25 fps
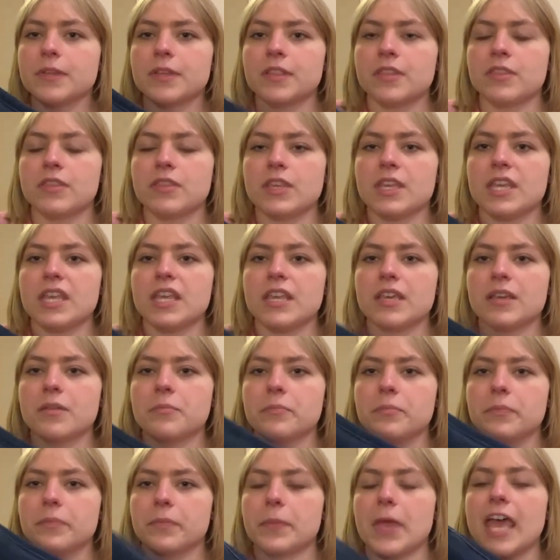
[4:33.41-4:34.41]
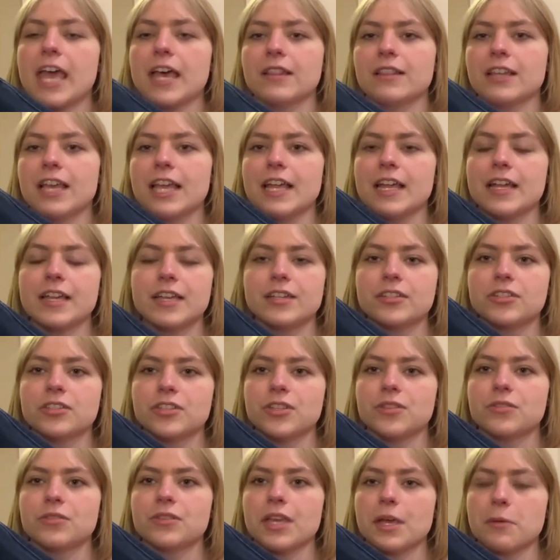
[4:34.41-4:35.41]
the pant leg
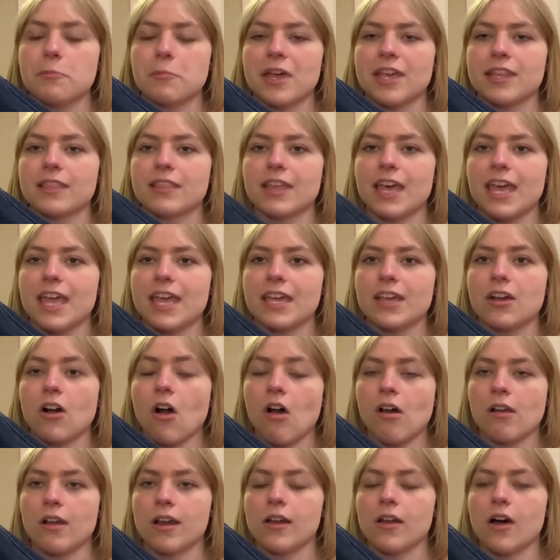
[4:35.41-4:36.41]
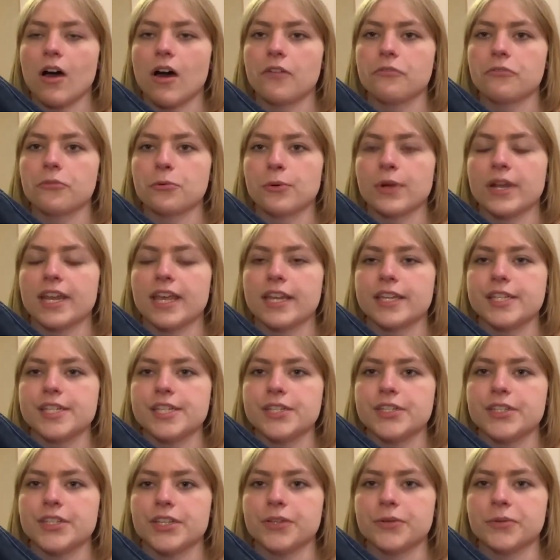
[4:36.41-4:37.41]
to get my leg on and off when I
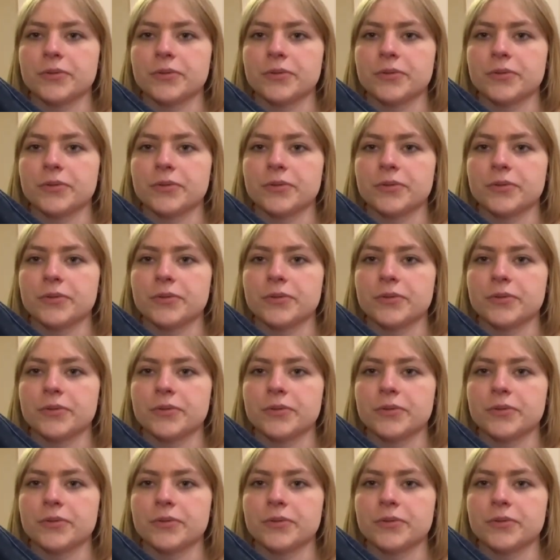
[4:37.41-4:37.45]
need to.